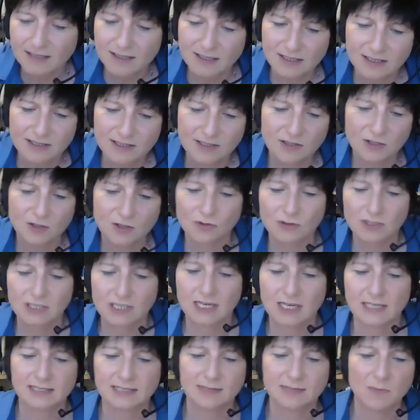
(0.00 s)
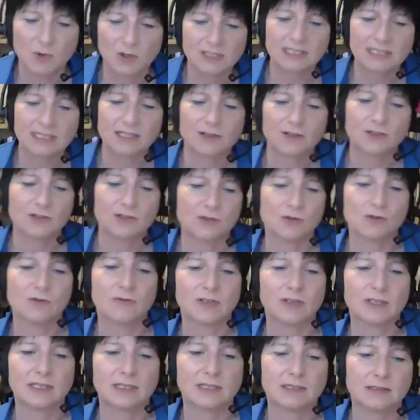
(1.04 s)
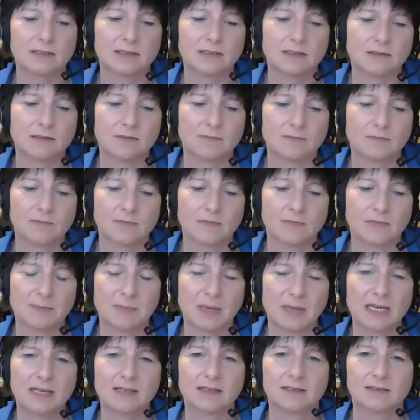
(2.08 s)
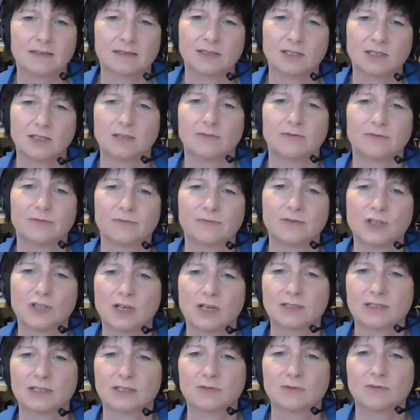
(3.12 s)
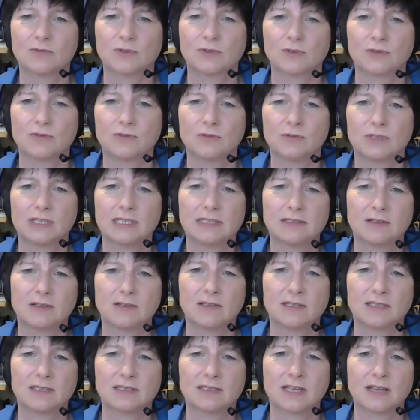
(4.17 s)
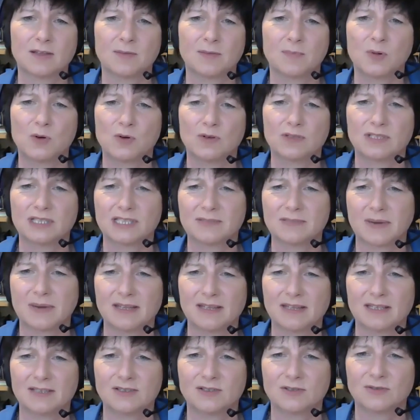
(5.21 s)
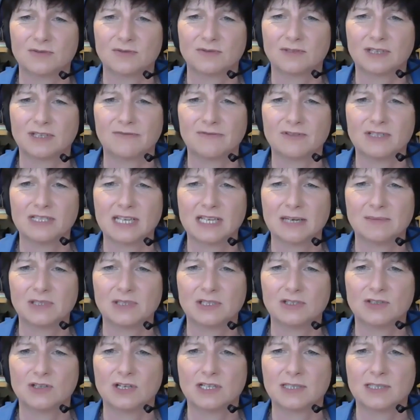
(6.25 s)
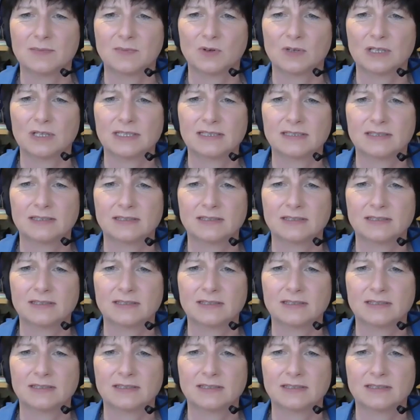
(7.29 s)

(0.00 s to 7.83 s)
so is it mostly through Dover that the big sort of trucks go through? There's other ports as well that do different types of transport.